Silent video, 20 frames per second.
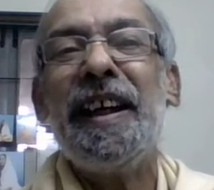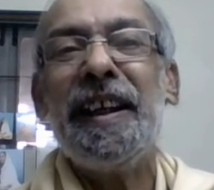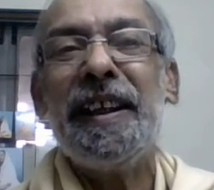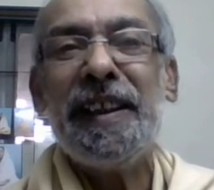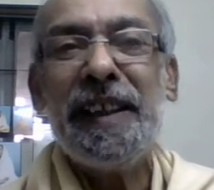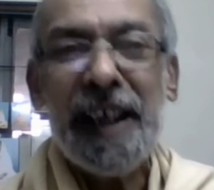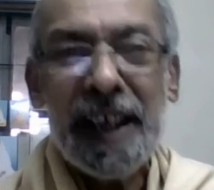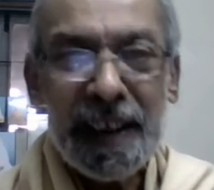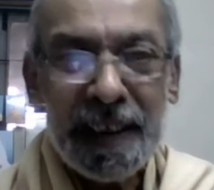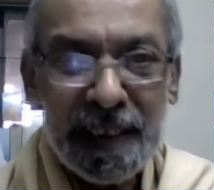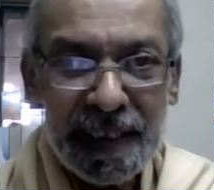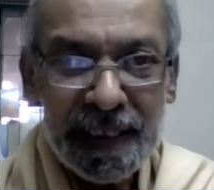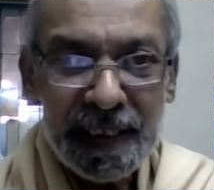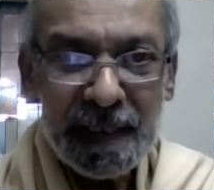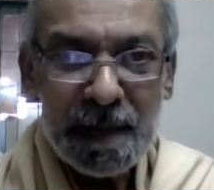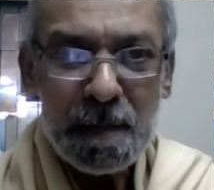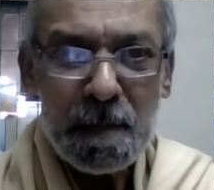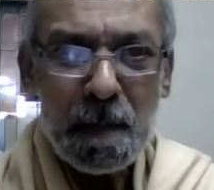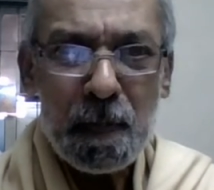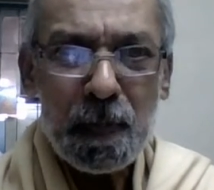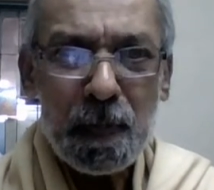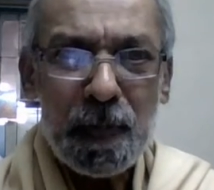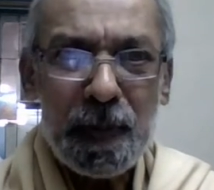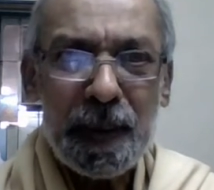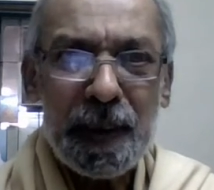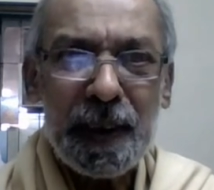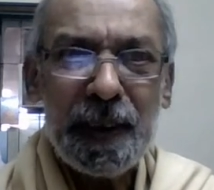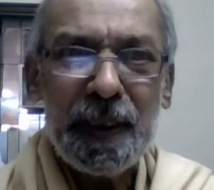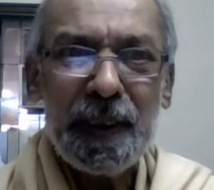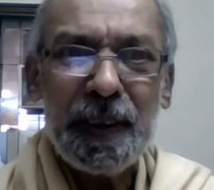Then
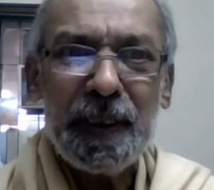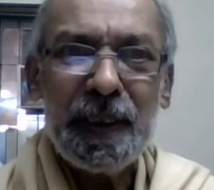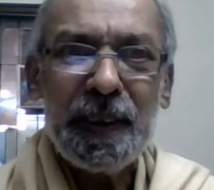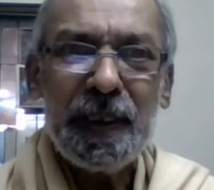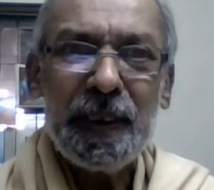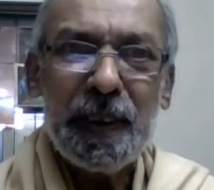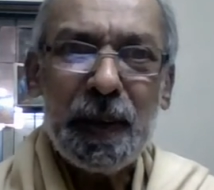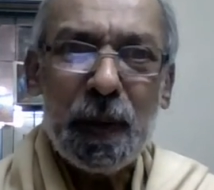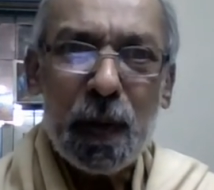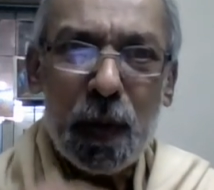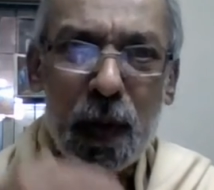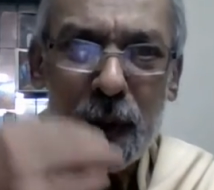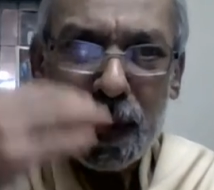the